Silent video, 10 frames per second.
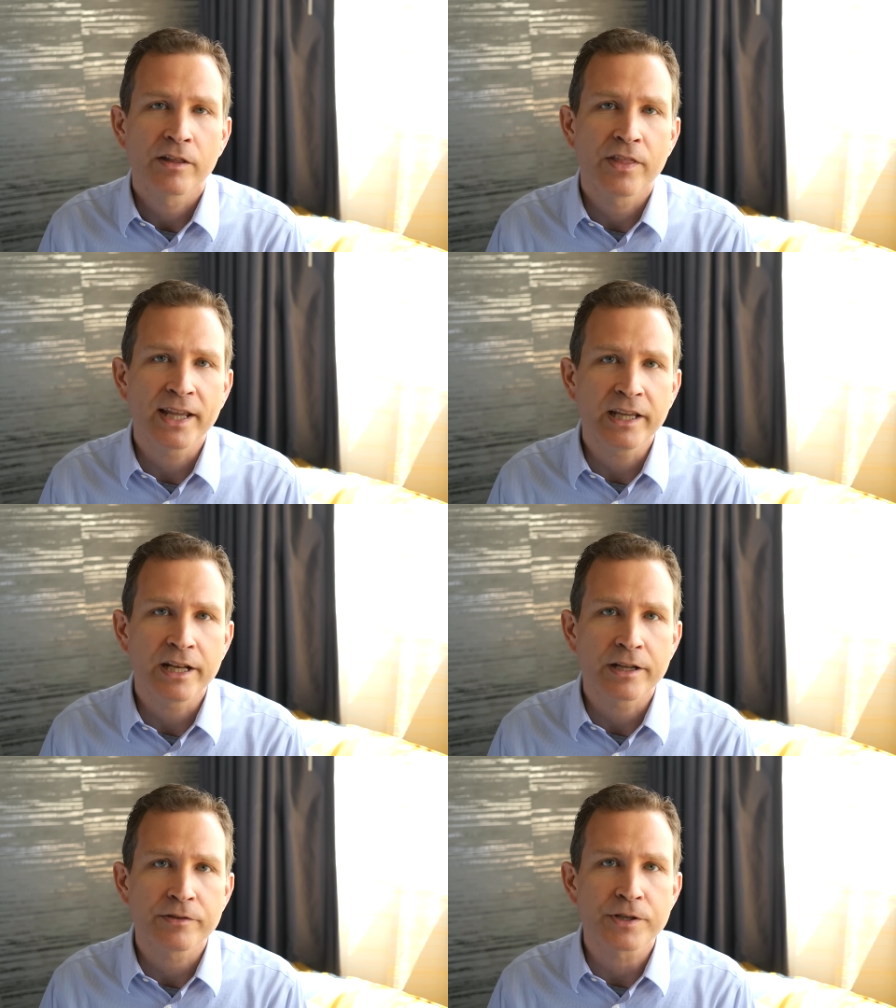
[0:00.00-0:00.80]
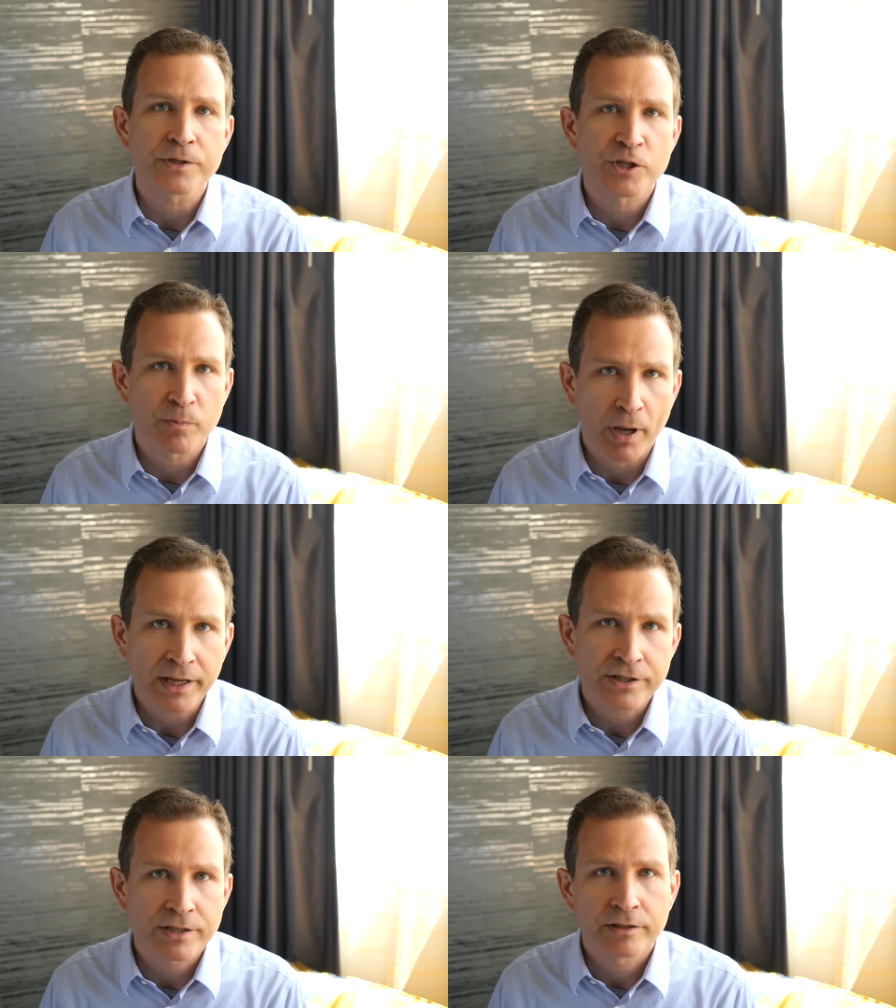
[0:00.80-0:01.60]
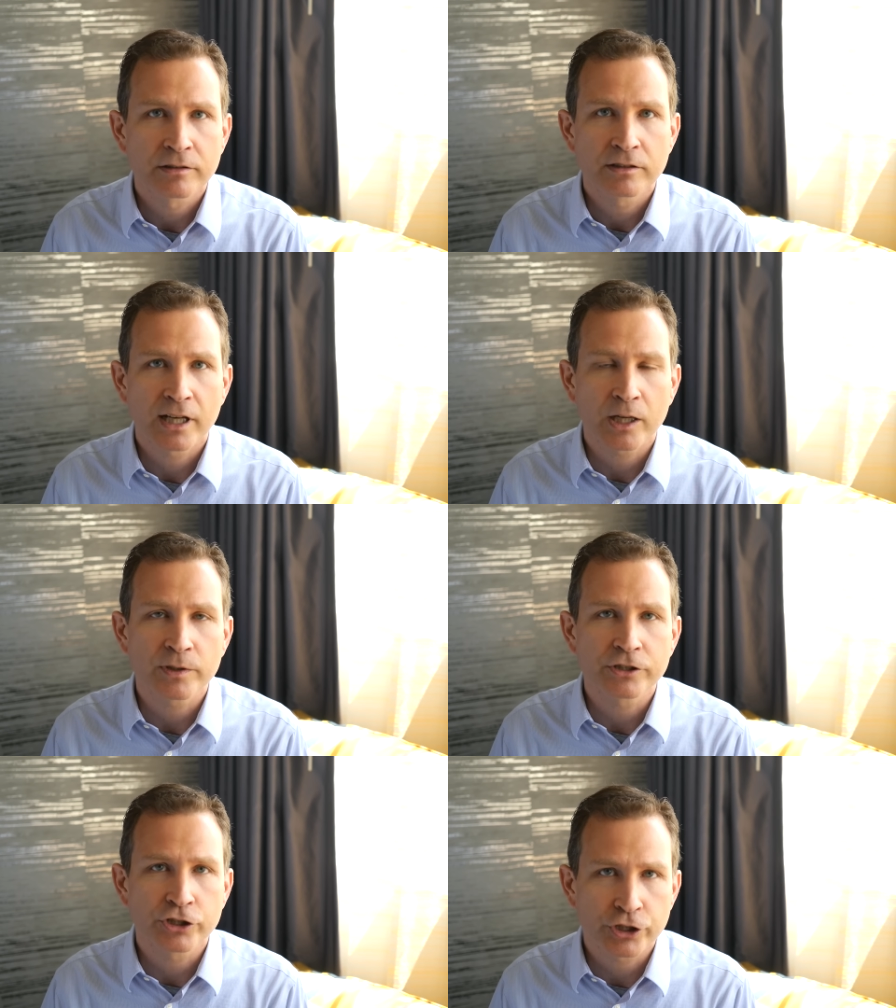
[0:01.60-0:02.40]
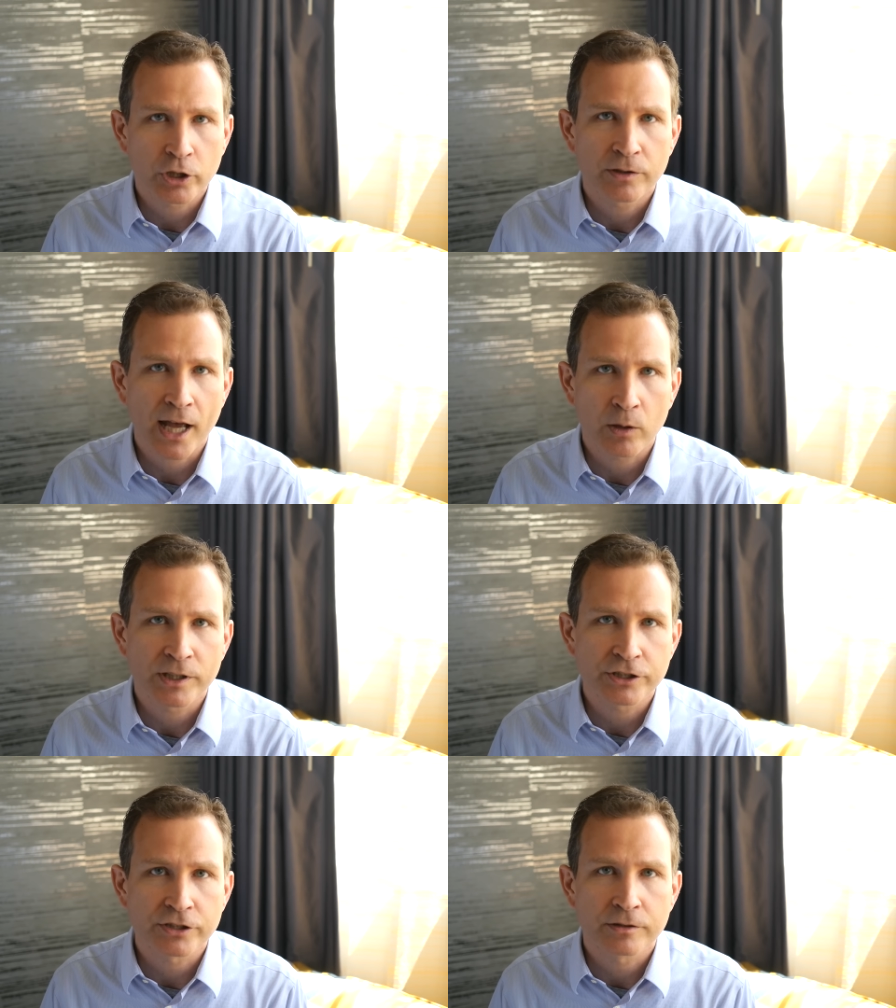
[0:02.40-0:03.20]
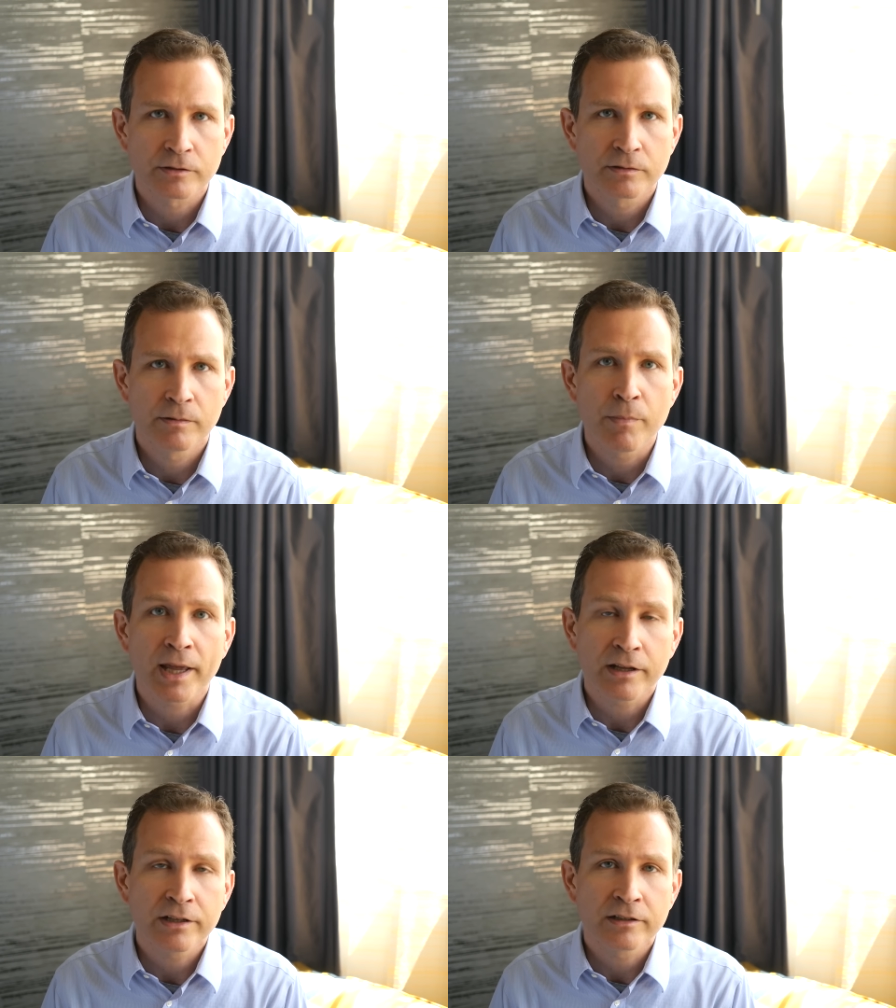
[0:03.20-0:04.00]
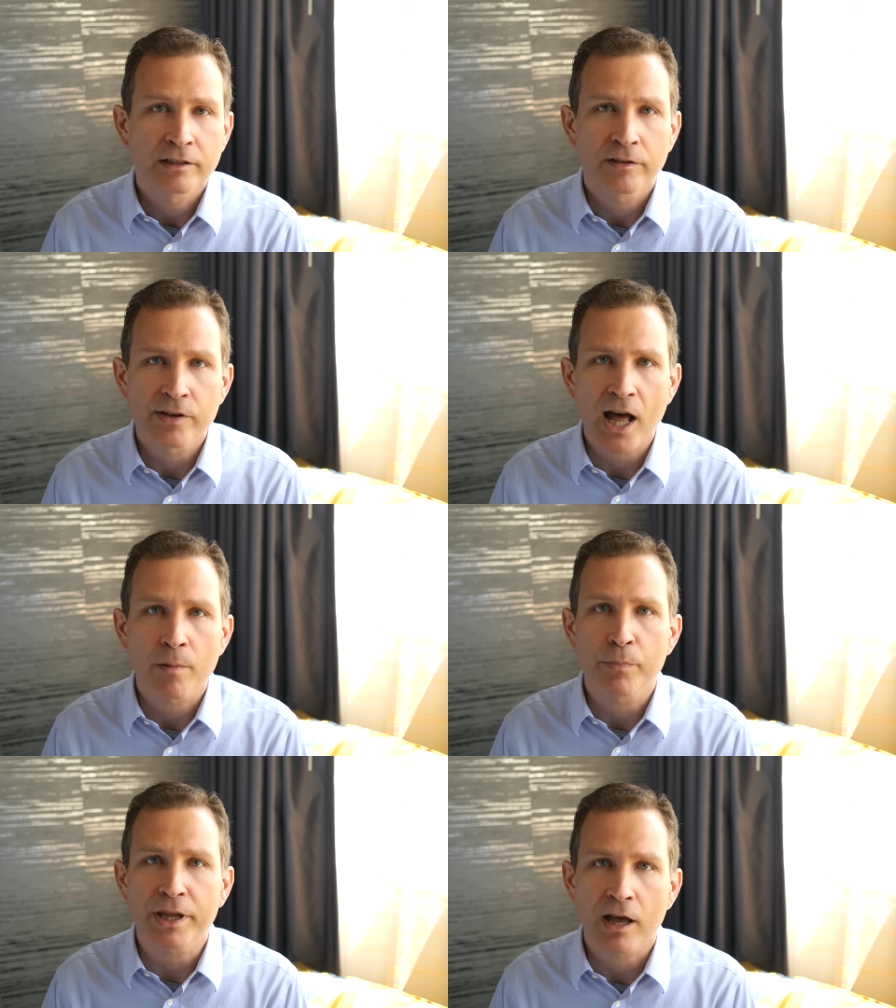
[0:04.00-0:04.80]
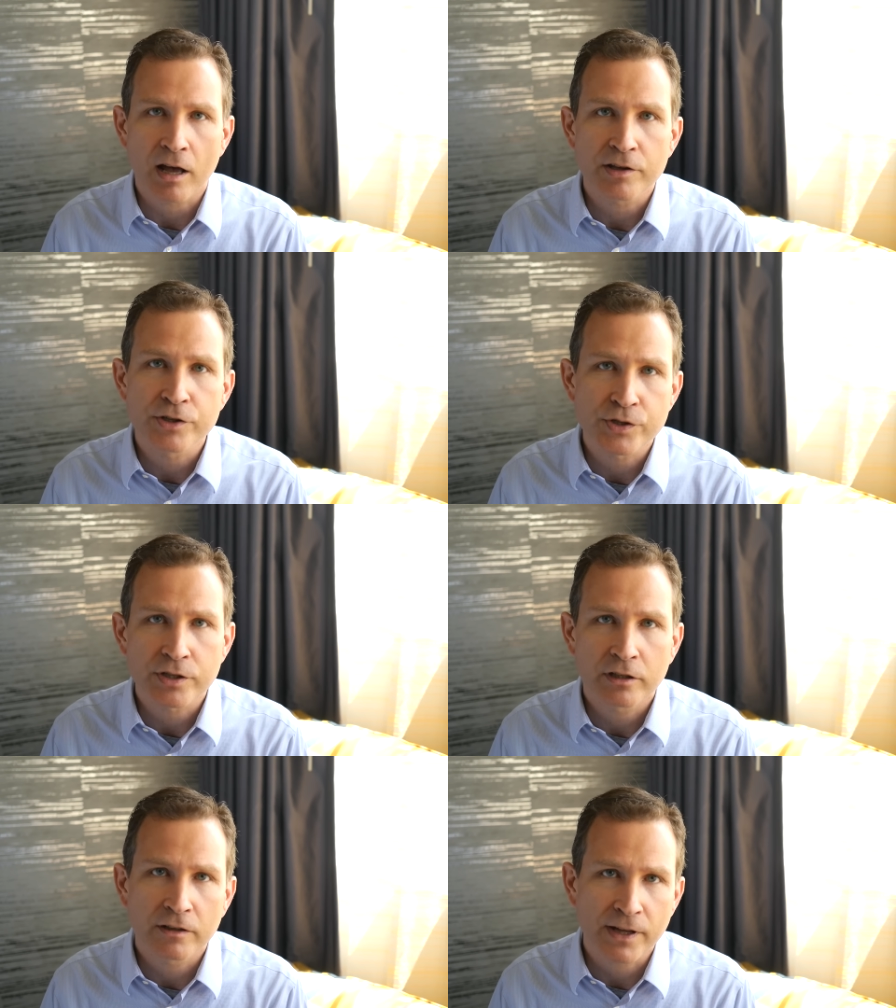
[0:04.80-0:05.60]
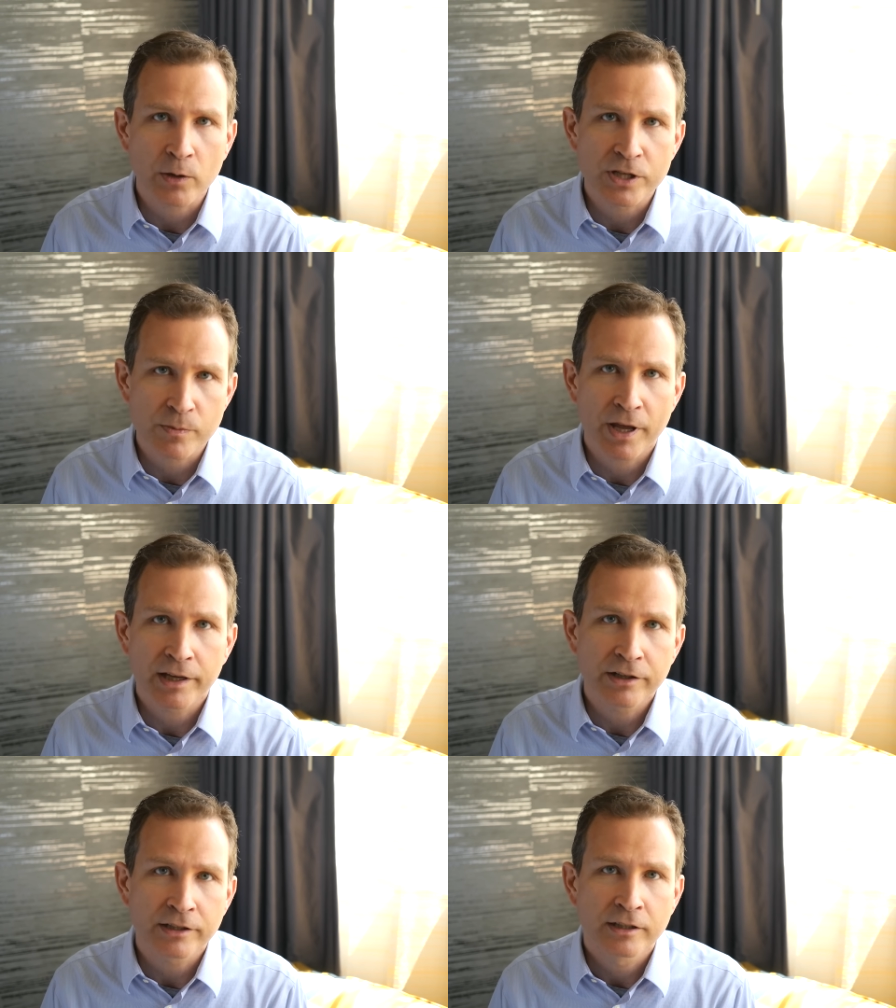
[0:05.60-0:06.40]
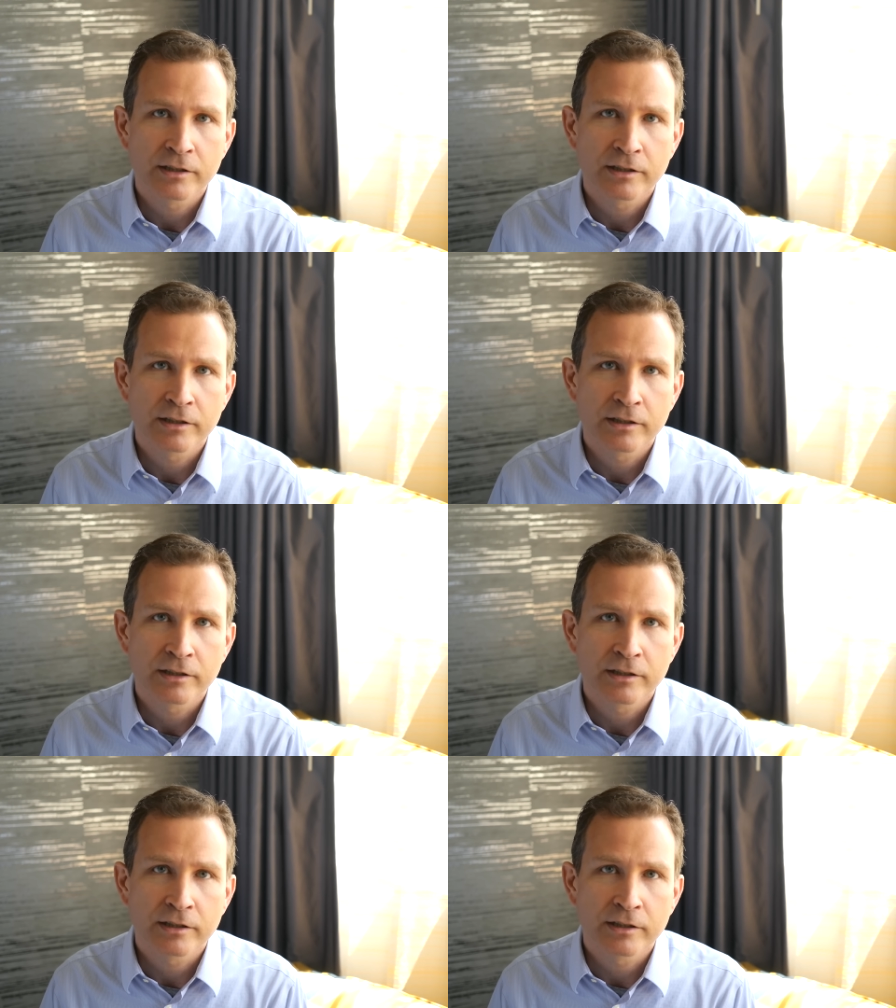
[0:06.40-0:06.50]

they eat it despite how it's, cho- how it's made, not because of how it's made.